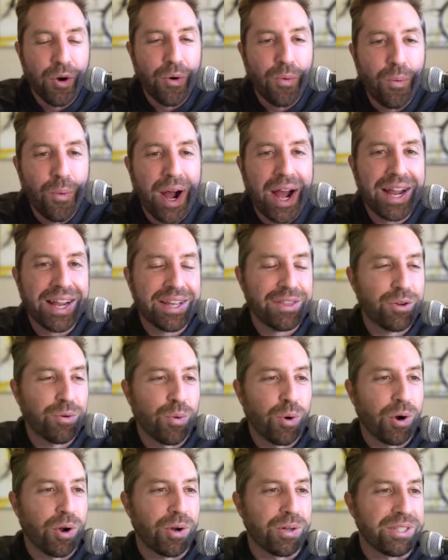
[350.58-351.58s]
why in the
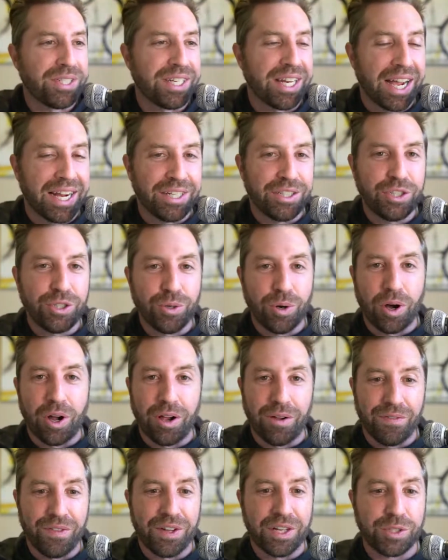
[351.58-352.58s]
world did I do all
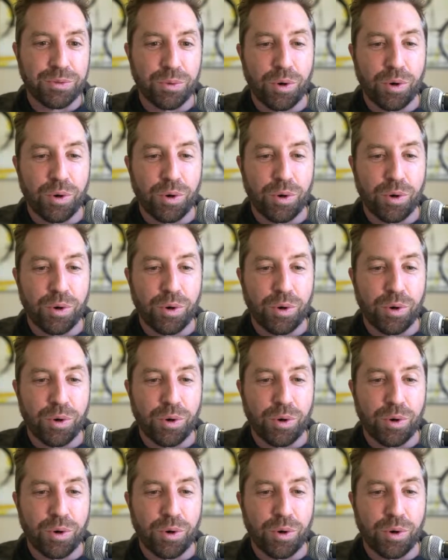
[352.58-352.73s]
of this?